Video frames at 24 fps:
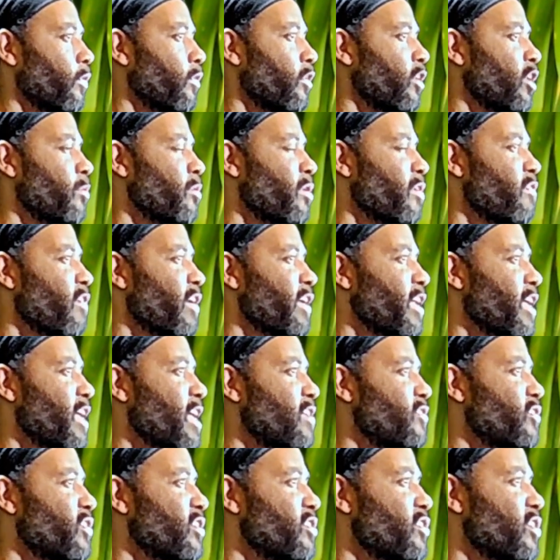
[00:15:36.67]
You might find it
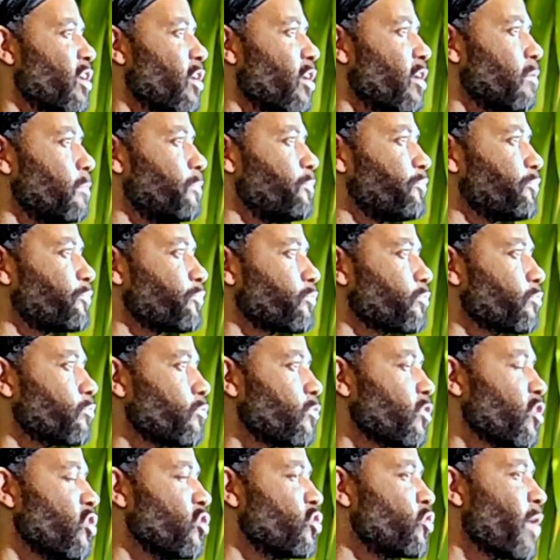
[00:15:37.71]
easier to
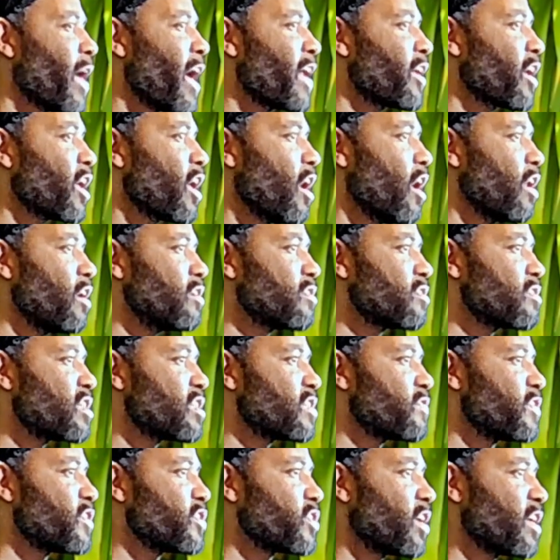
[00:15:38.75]
add a colour to this
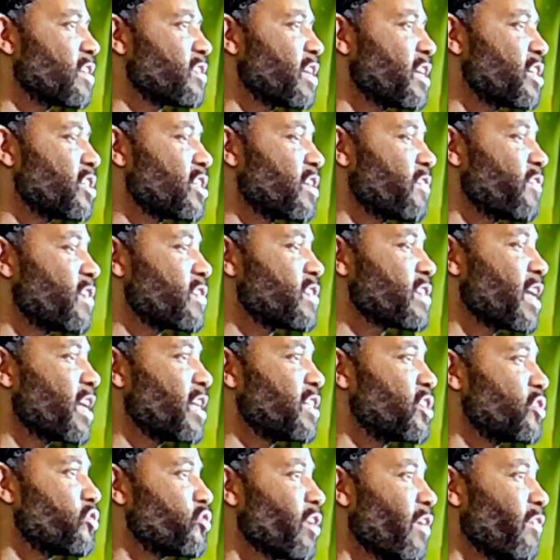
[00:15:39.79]
visualization of this
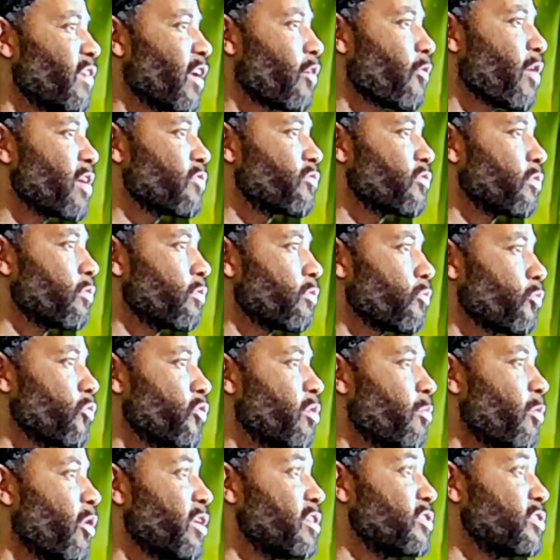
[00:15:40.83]
energy travelling around through your body.